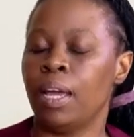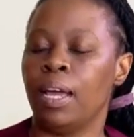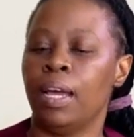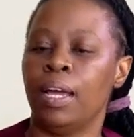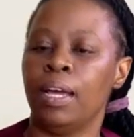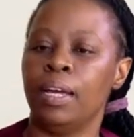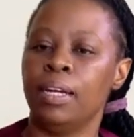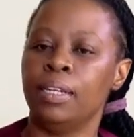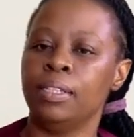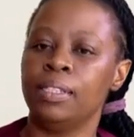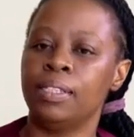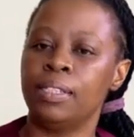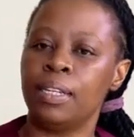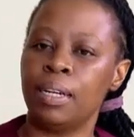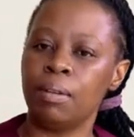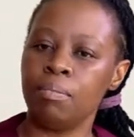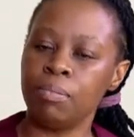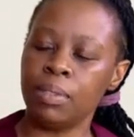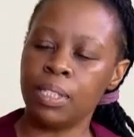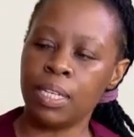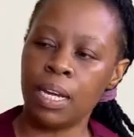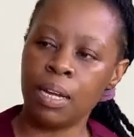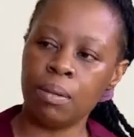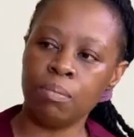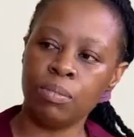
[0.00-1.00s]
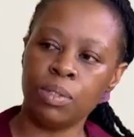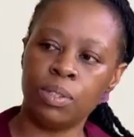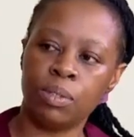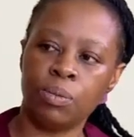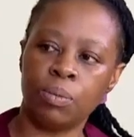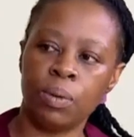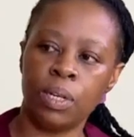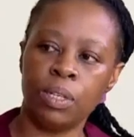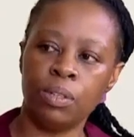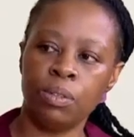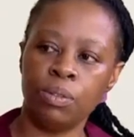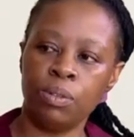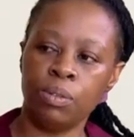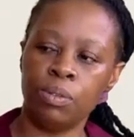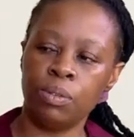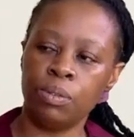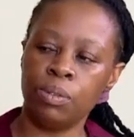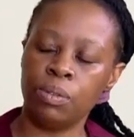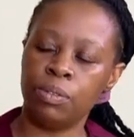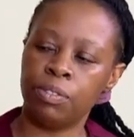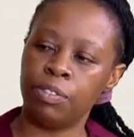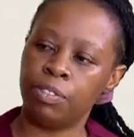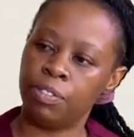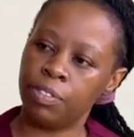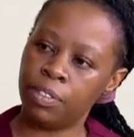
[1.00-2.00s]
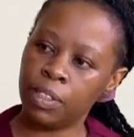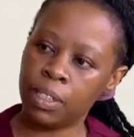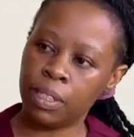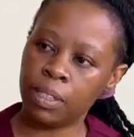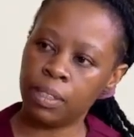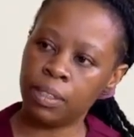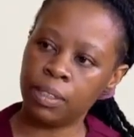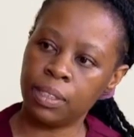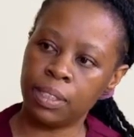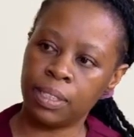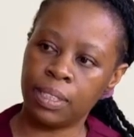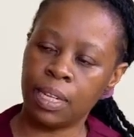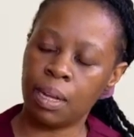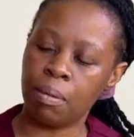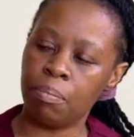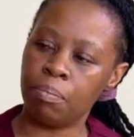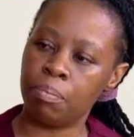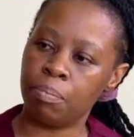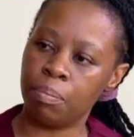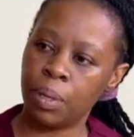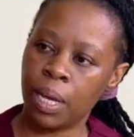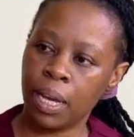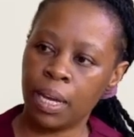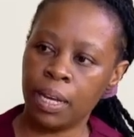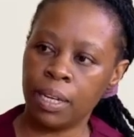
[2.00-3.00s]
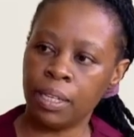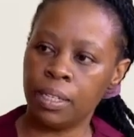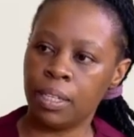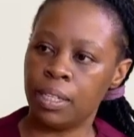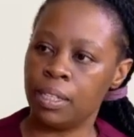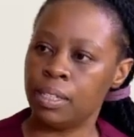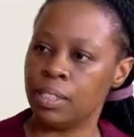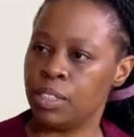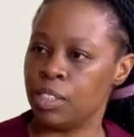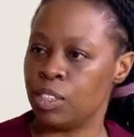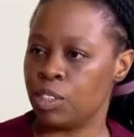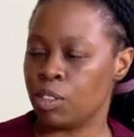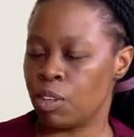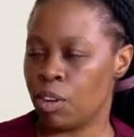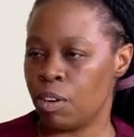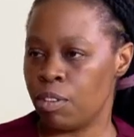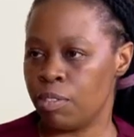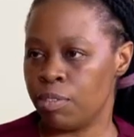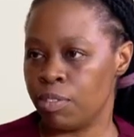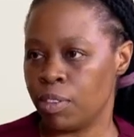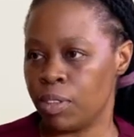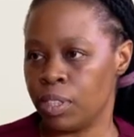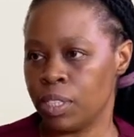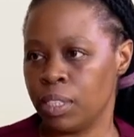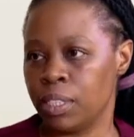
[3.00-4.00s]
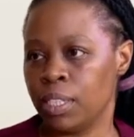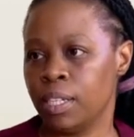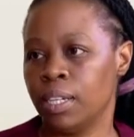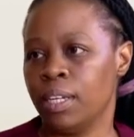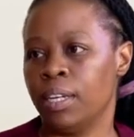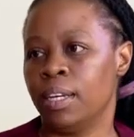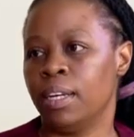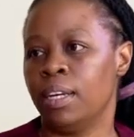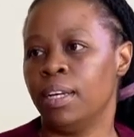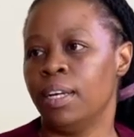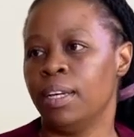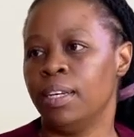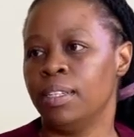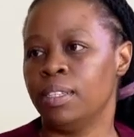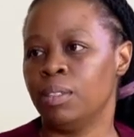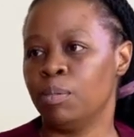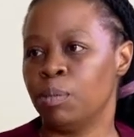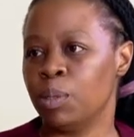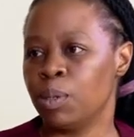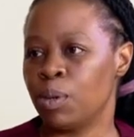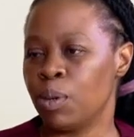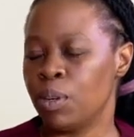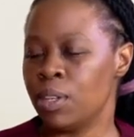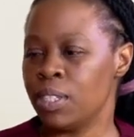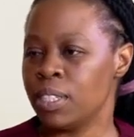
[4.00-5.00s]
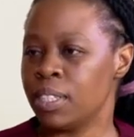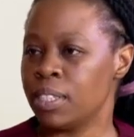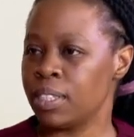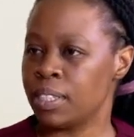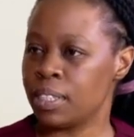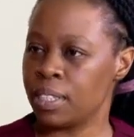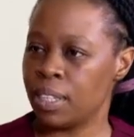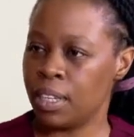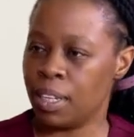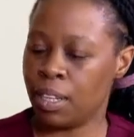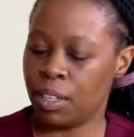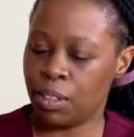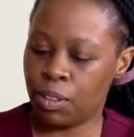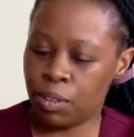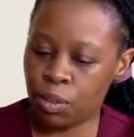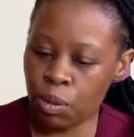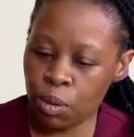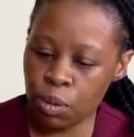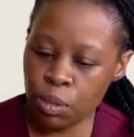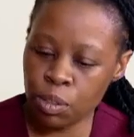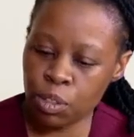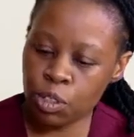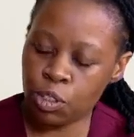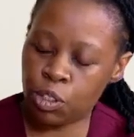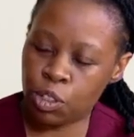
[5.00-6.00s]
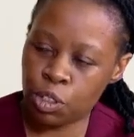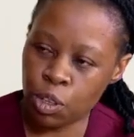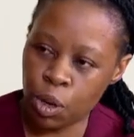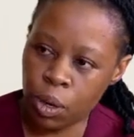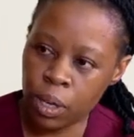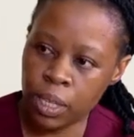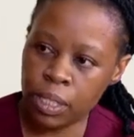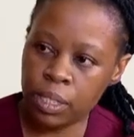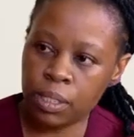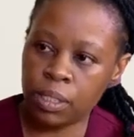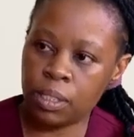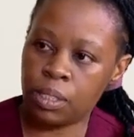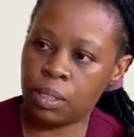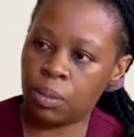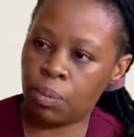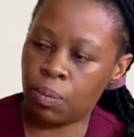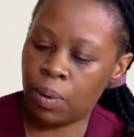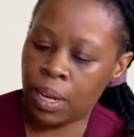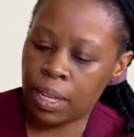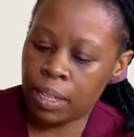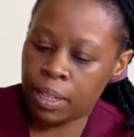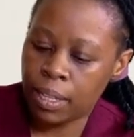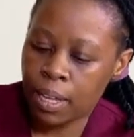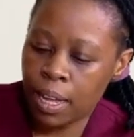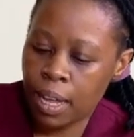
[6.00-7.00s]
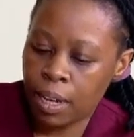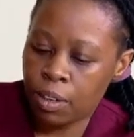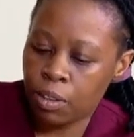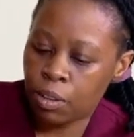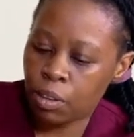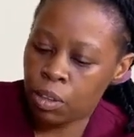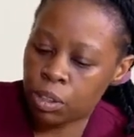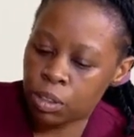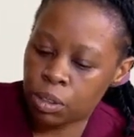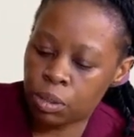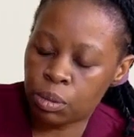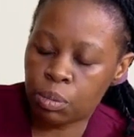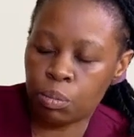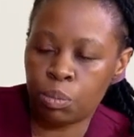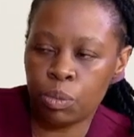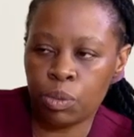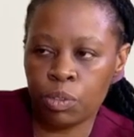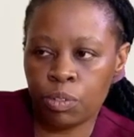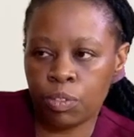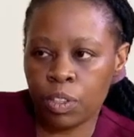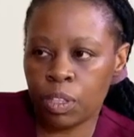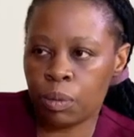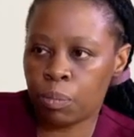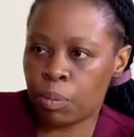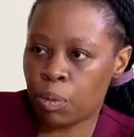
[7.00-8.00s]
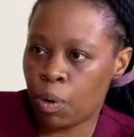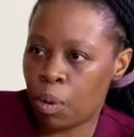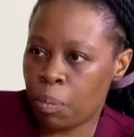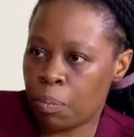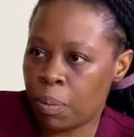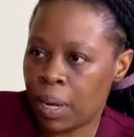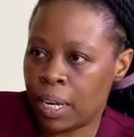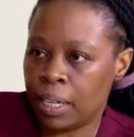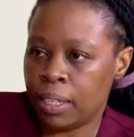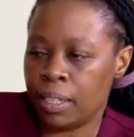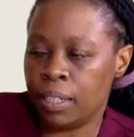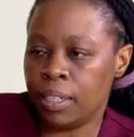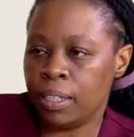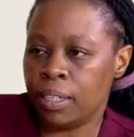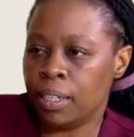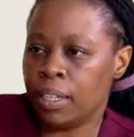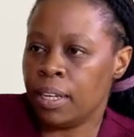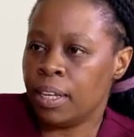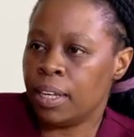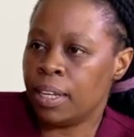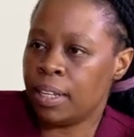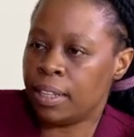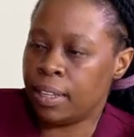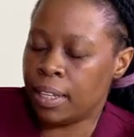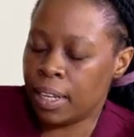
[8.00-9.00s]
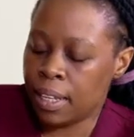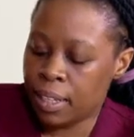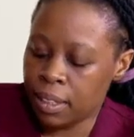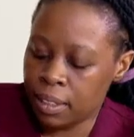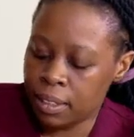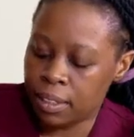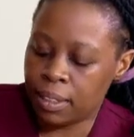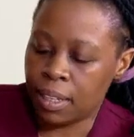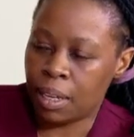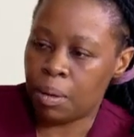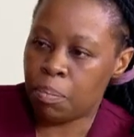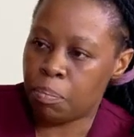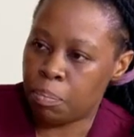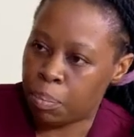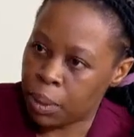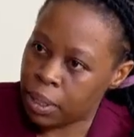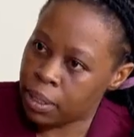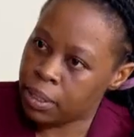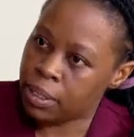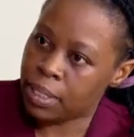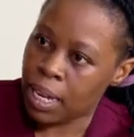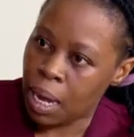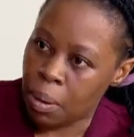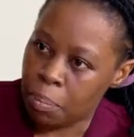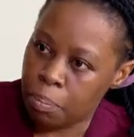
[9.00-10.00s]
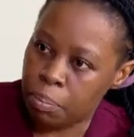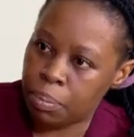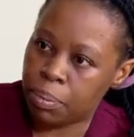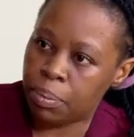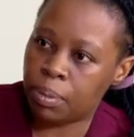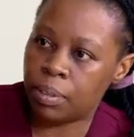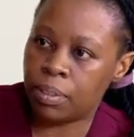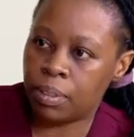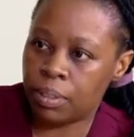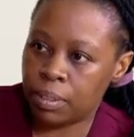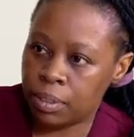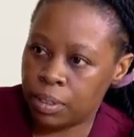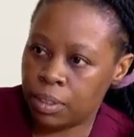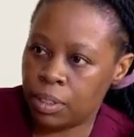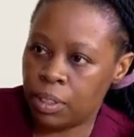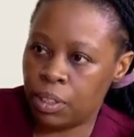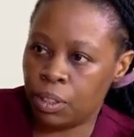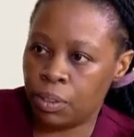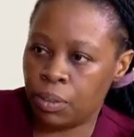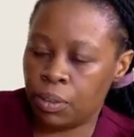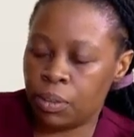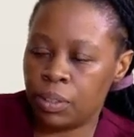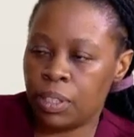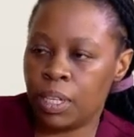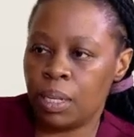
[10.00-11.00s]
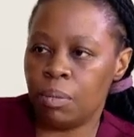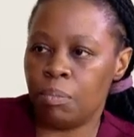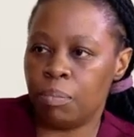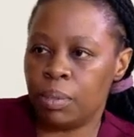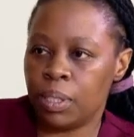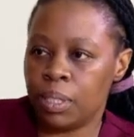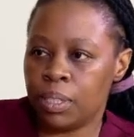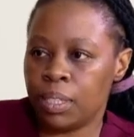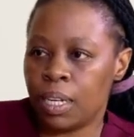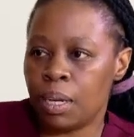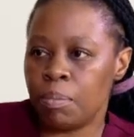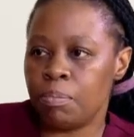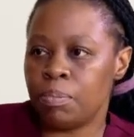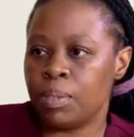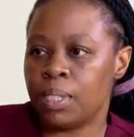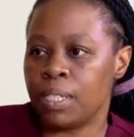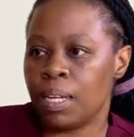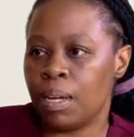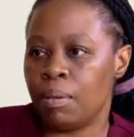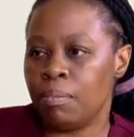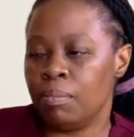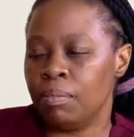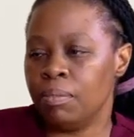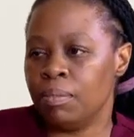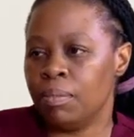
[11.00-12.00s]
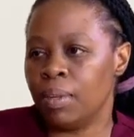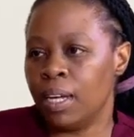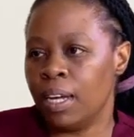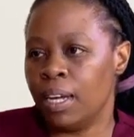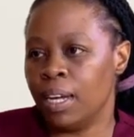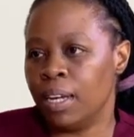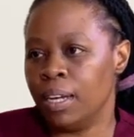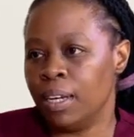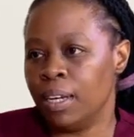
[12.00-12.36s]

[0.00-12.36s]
And sometimes when you feel some pain and discomfort, it's because those joints, when they are not moving properly, they build up. They build up some